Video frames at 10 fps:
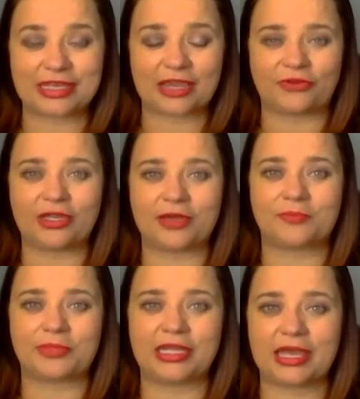Every
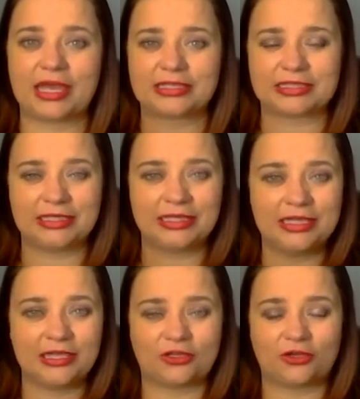company has,
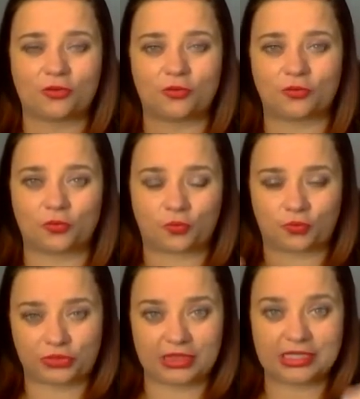
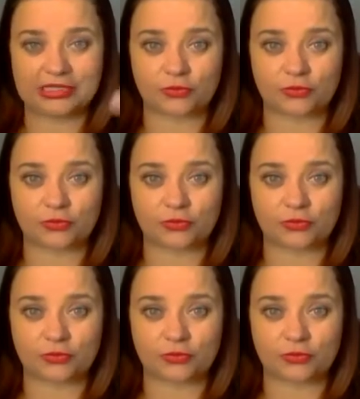things